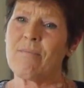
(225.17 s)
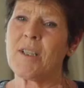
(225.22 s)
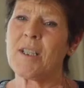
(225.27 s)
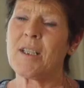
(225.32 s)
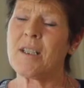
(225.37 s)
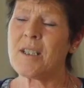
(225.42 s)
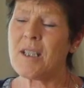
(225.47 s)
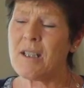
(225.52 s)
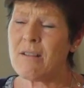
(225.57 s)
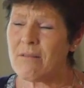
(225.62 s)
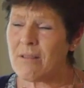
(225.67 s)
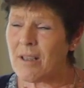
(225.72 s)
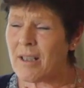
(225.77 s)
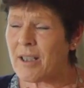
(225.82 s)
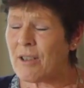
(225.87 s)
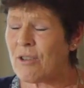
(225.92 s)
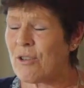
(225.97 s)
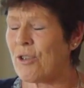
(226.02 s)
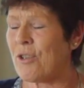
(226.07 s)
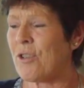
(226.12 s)
They don't
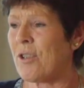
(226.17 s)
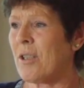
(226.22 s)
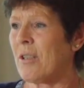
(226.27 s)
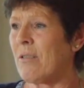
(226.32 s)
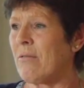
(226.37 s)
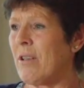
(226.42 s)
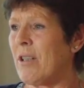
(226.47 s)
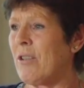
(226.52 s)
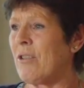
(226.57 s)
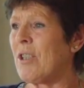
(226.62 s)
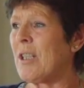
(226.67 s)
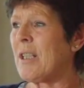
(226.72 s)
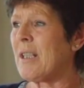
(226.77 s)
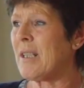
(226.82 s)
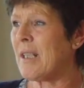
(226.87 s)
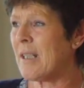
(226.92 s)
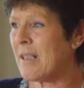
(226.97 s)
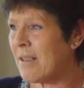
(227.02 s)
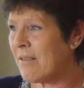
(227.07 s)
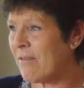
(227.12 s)
like crossing the roads. It
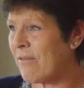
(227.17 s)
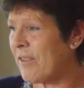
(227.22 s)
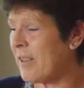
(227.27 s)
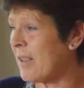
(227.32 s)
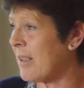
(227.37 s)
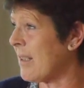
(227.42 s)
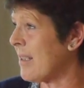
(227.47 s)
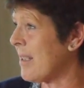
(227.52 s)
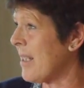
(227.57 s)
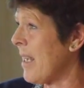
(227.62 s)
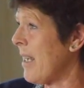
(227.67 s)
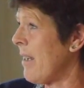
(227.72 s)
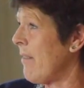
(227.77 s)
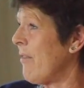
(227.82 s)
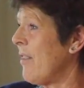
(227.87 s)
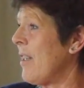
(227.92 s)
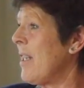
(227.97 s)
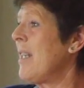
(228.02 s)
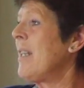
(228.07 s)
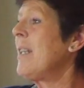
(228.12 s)
doesn't feel safe.